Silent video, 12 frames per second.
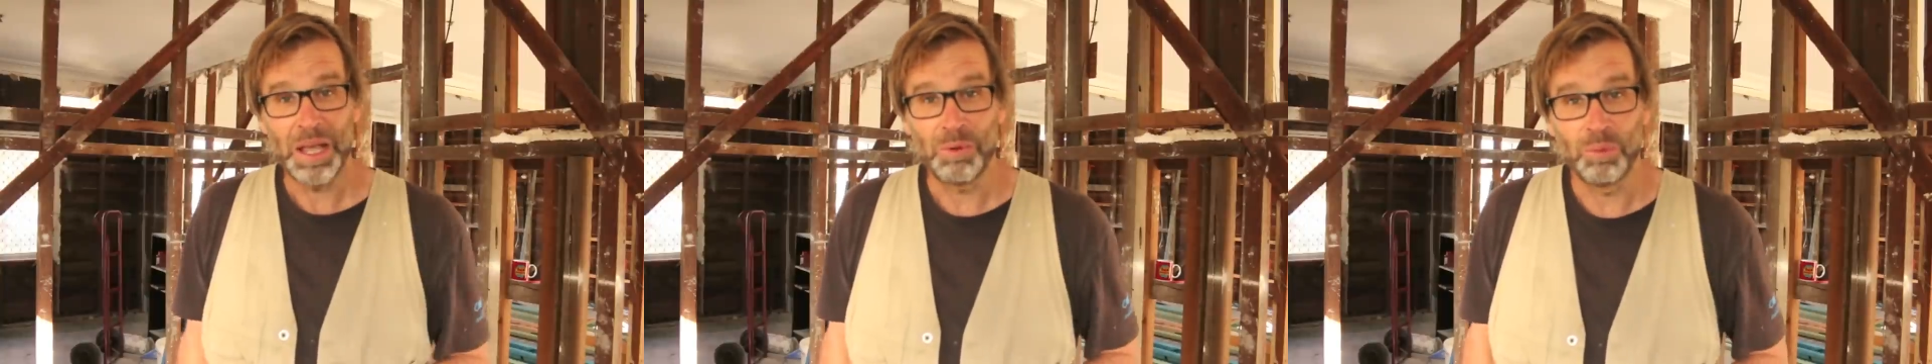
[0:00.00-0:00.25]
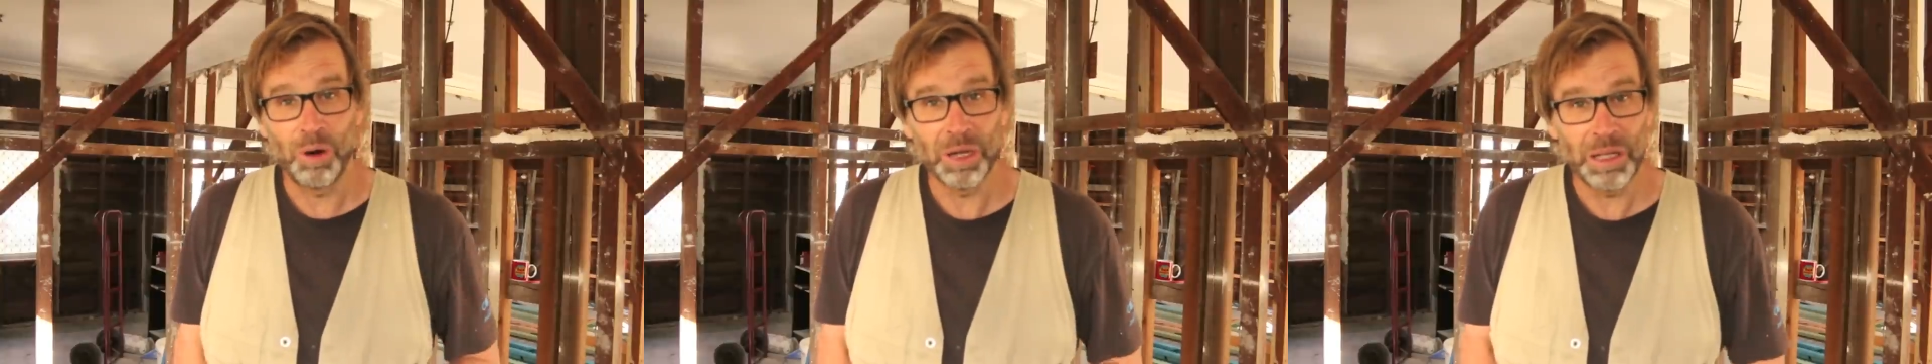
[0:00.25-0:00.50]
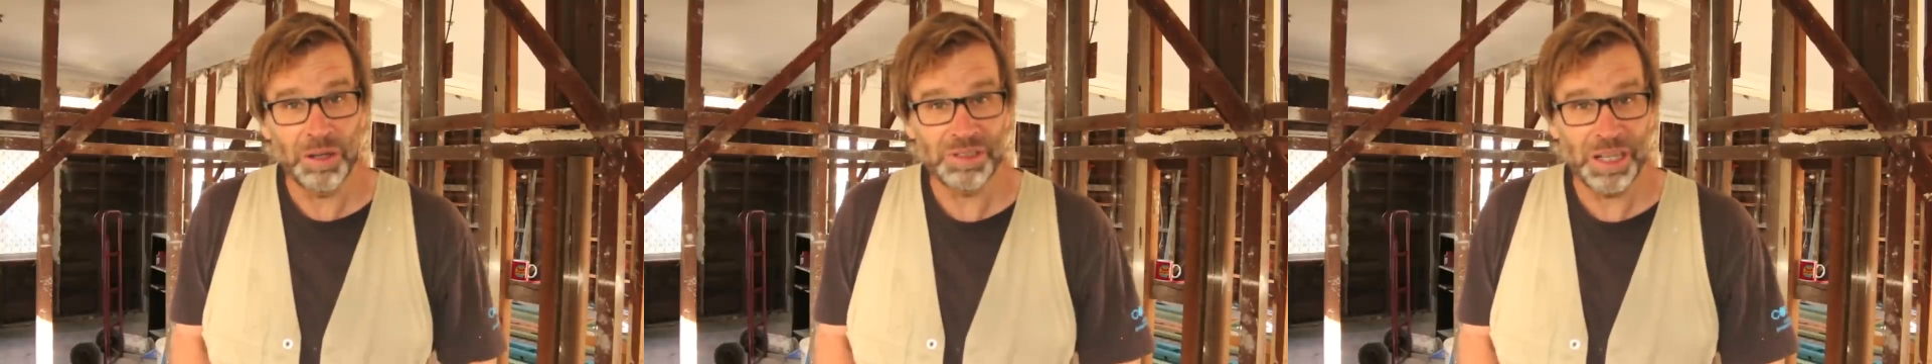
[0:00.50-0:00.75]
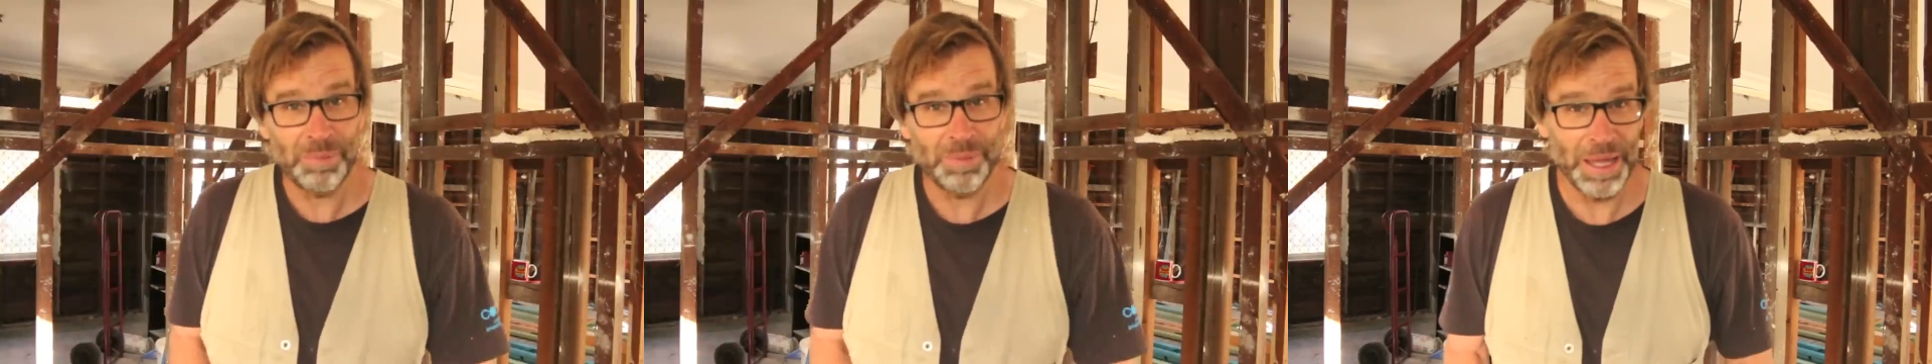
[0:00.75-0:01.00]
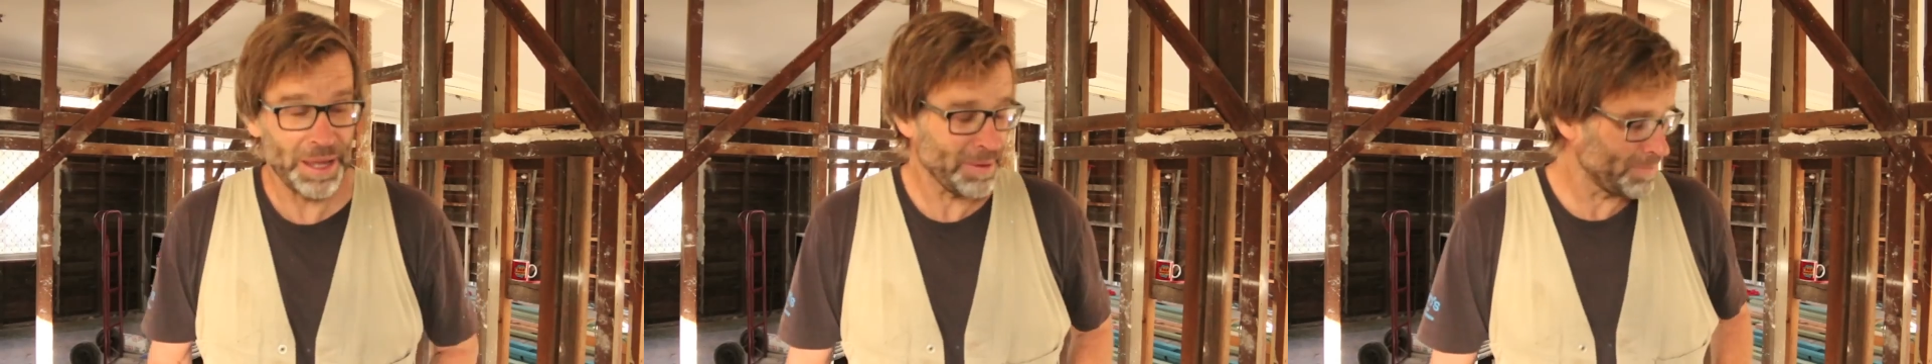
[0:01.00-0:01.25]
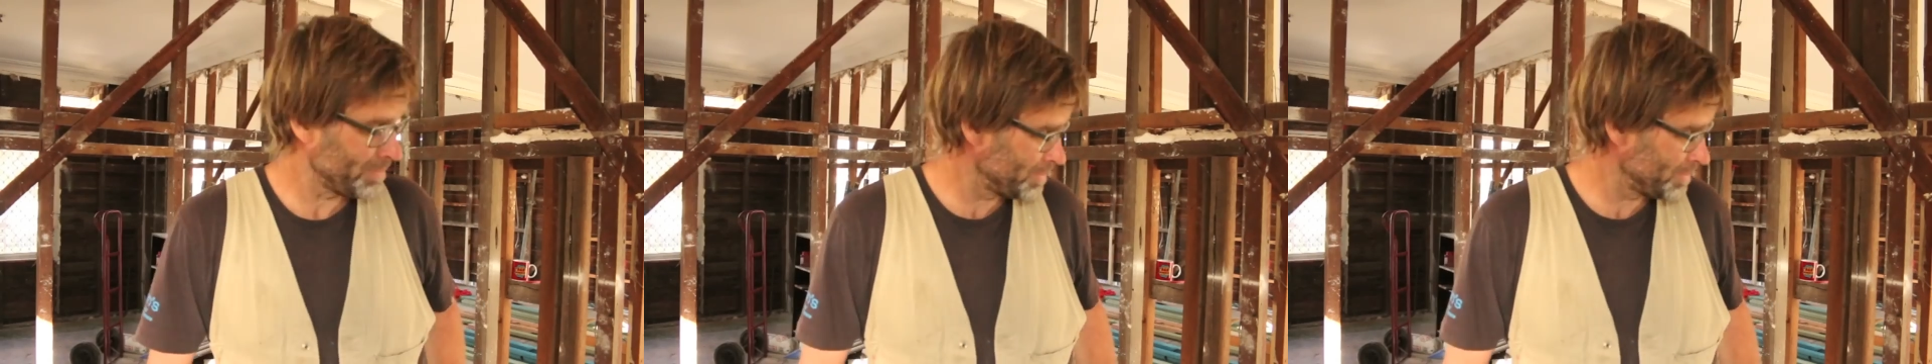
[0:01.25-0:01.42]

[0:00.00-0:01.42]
And while I was up there,